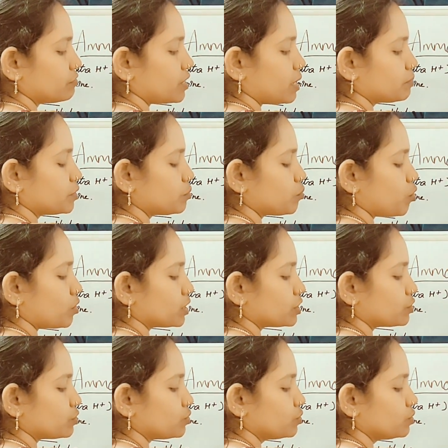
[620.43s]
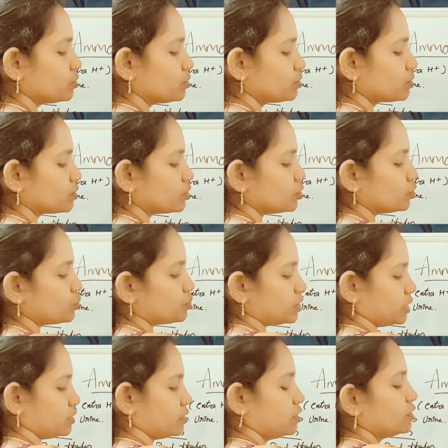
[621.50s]
from the body through
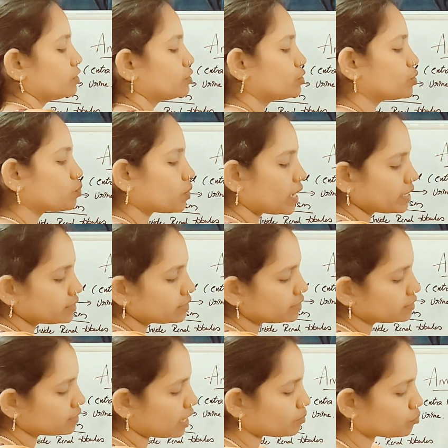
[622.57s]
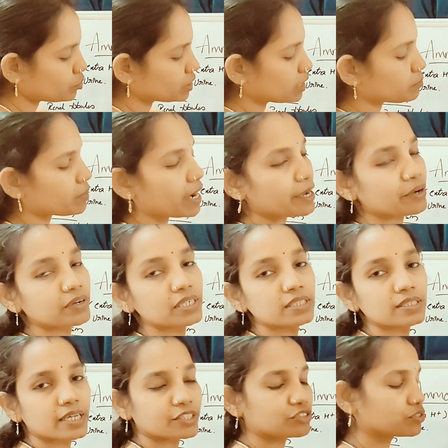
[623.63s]
urine. So why this ammonium
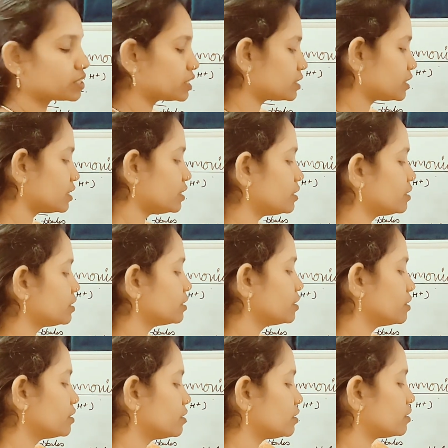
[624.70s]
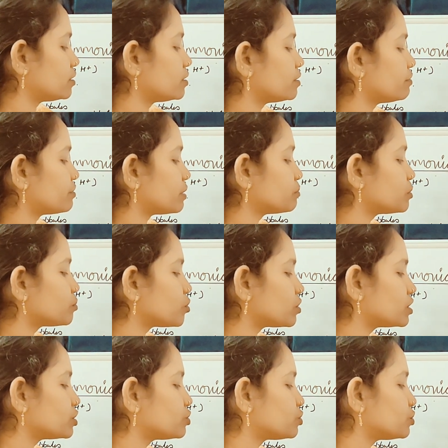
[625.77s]
ion is excreted from the
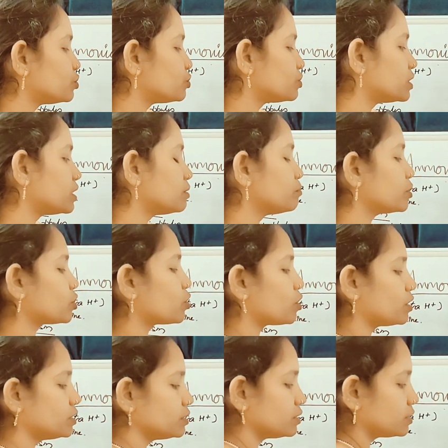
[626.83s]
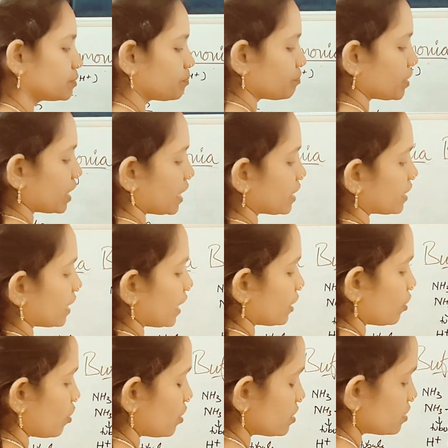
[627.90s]
body through urine? Because it
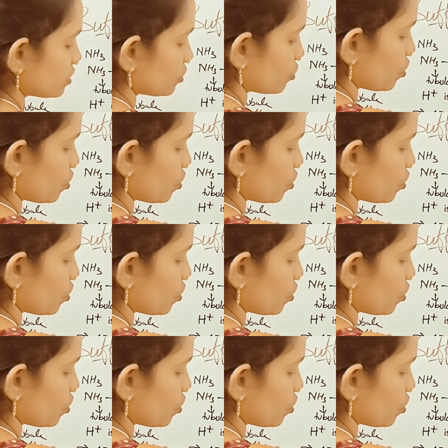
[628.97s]
cannot